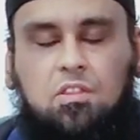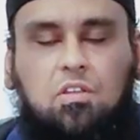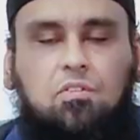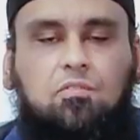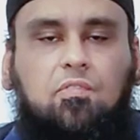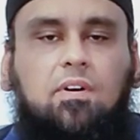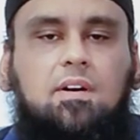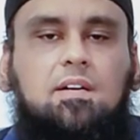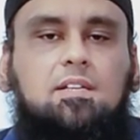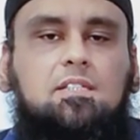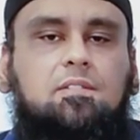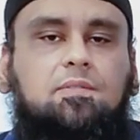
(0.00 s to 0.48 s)
The
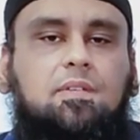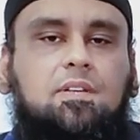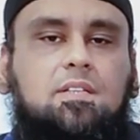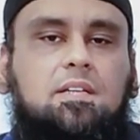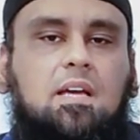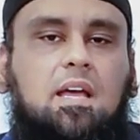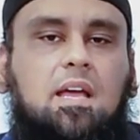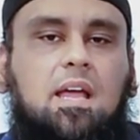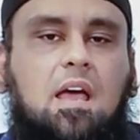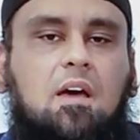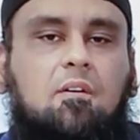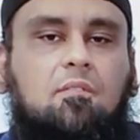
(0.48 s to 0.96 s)
verse
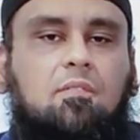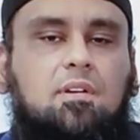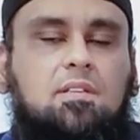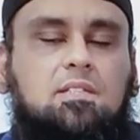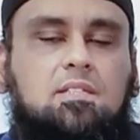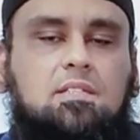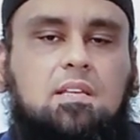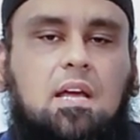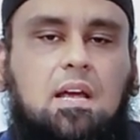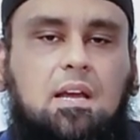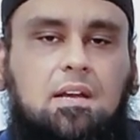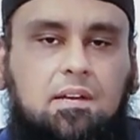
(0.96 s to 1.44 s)
which I have
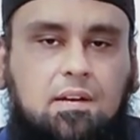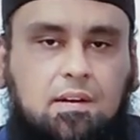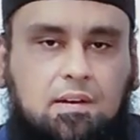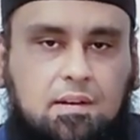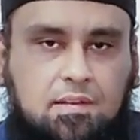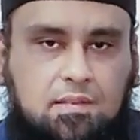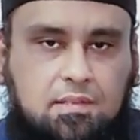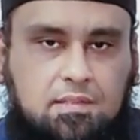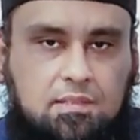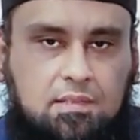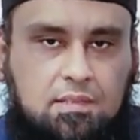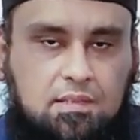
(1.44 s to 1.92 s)

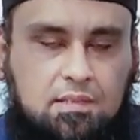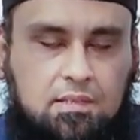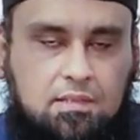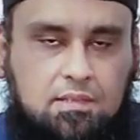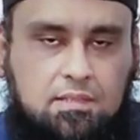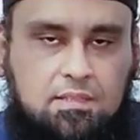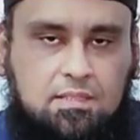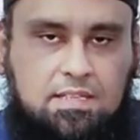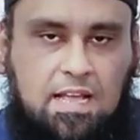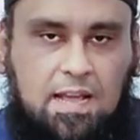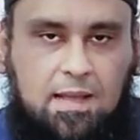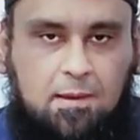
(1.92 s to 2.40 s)
recited is the
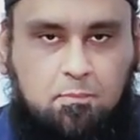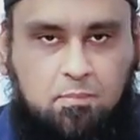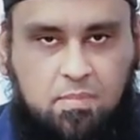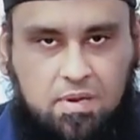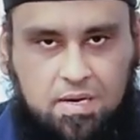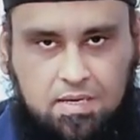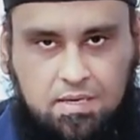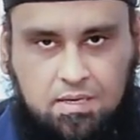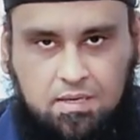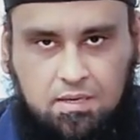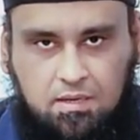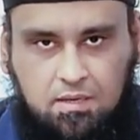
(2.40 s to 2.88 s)

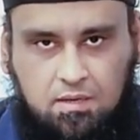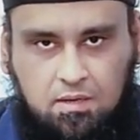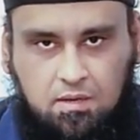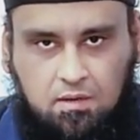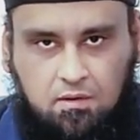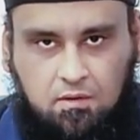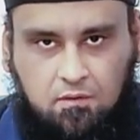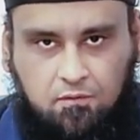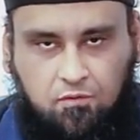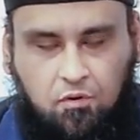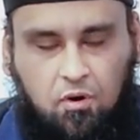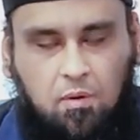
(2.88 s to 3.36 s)
segment
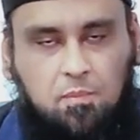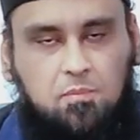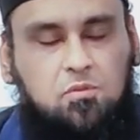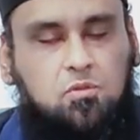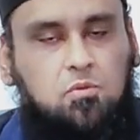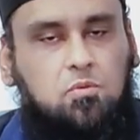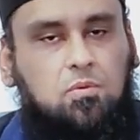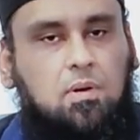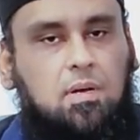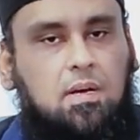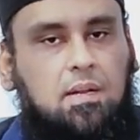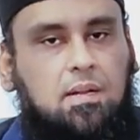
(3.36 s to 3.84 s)
from
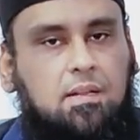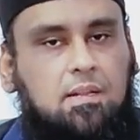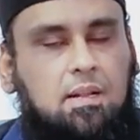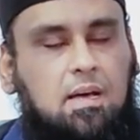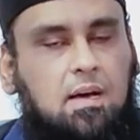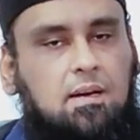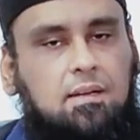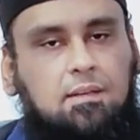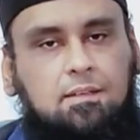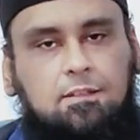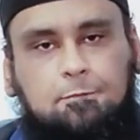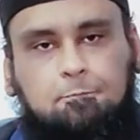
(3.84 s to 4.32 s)
Surah
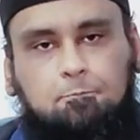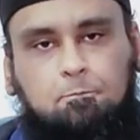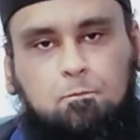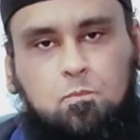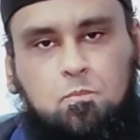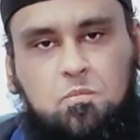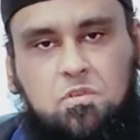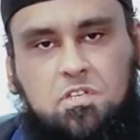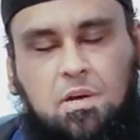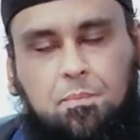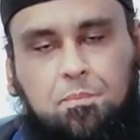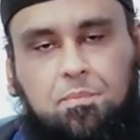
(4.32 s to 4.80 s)
Al-Nahl,
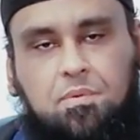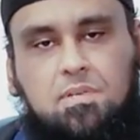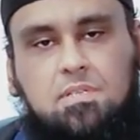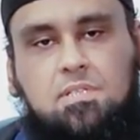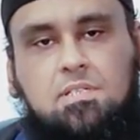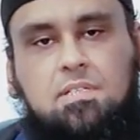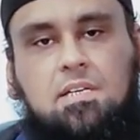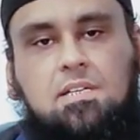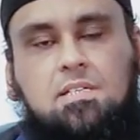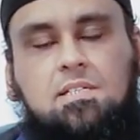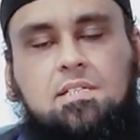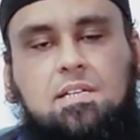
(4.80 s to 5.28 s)
chapter
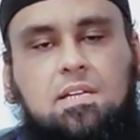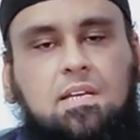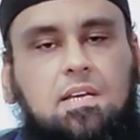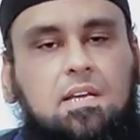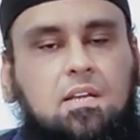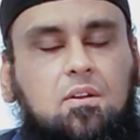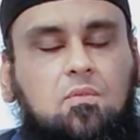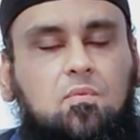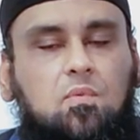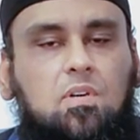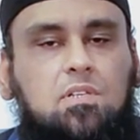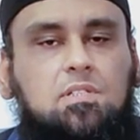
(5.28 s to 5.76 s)

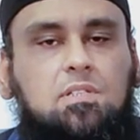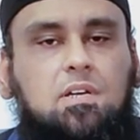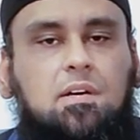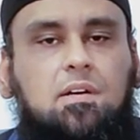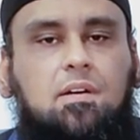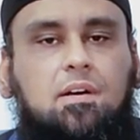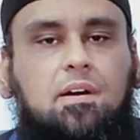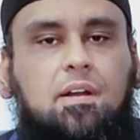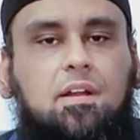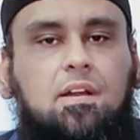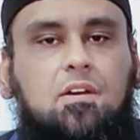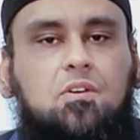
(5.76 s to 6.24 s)
16, verse
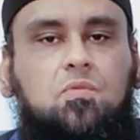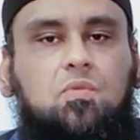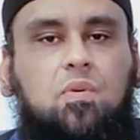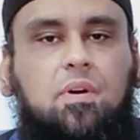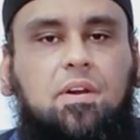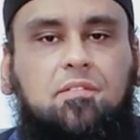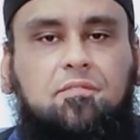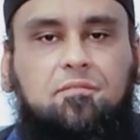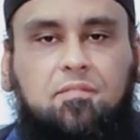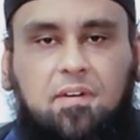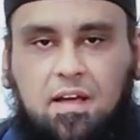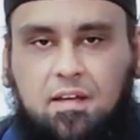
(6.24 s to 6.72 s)

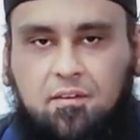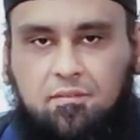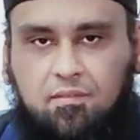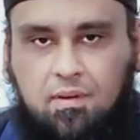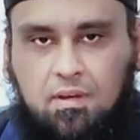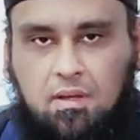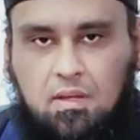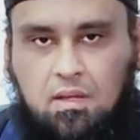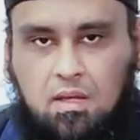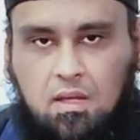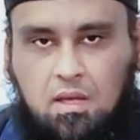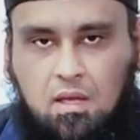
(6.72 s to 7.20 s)

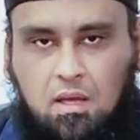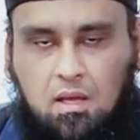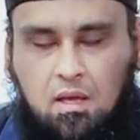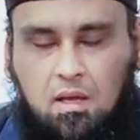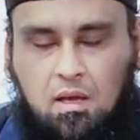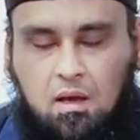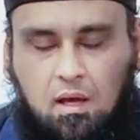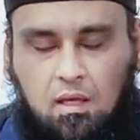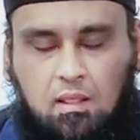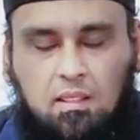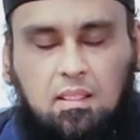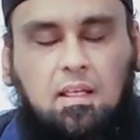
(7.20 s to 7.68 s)

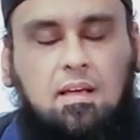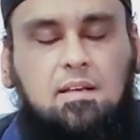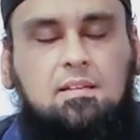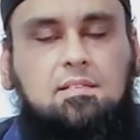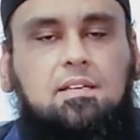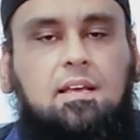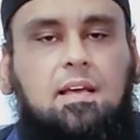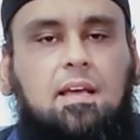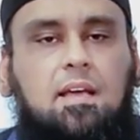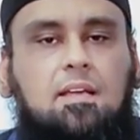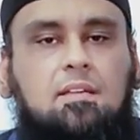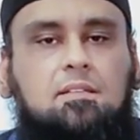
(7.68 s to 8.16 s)
125. Allah
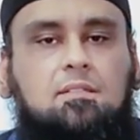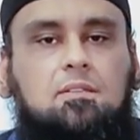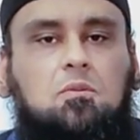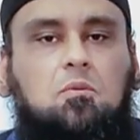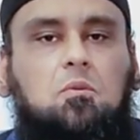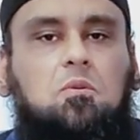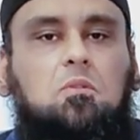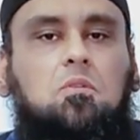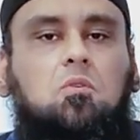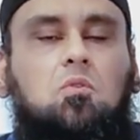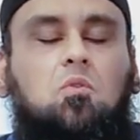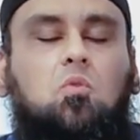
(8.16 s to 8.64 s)
says,
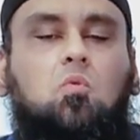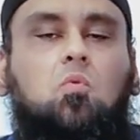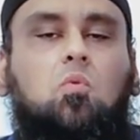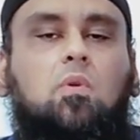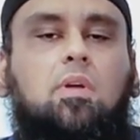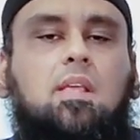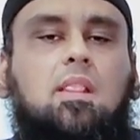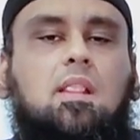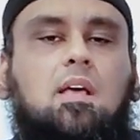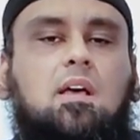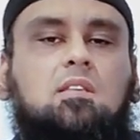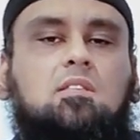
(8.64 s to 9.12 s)

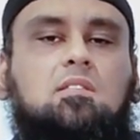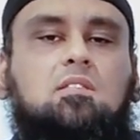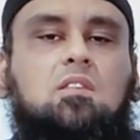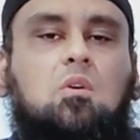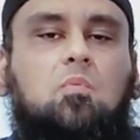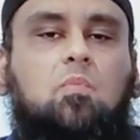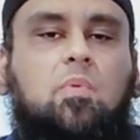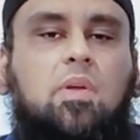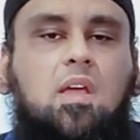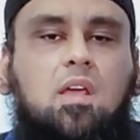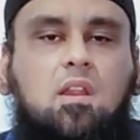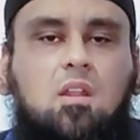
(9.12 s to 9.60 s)
Udu'u ila
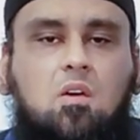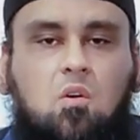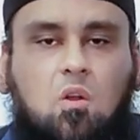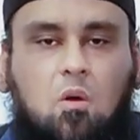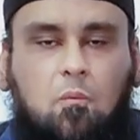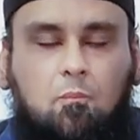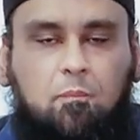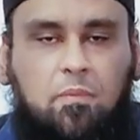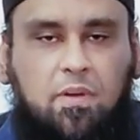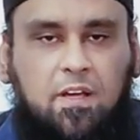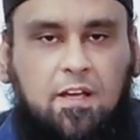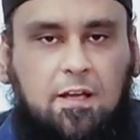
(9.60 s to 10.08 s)
sabil
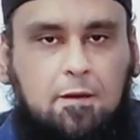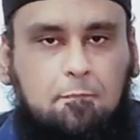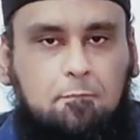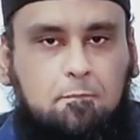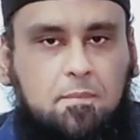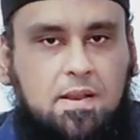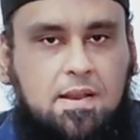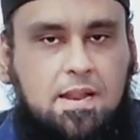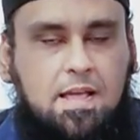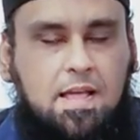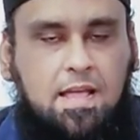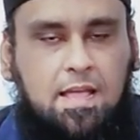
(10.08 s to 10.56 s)

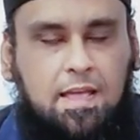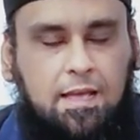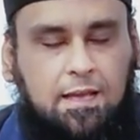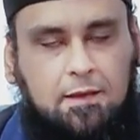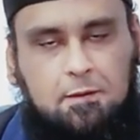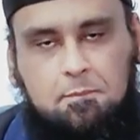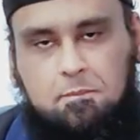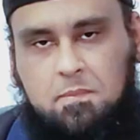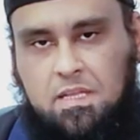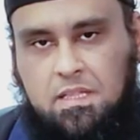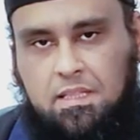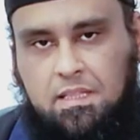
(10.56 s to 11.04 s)
rabbika bil
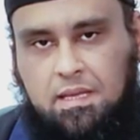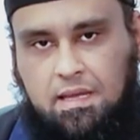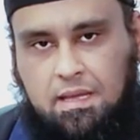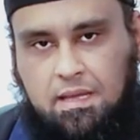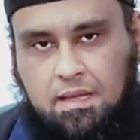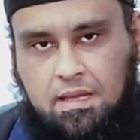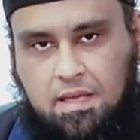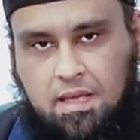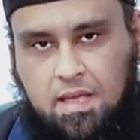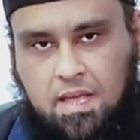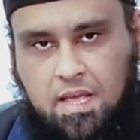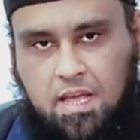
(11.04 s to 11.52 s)

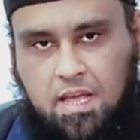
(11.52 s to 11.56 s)
hikmati.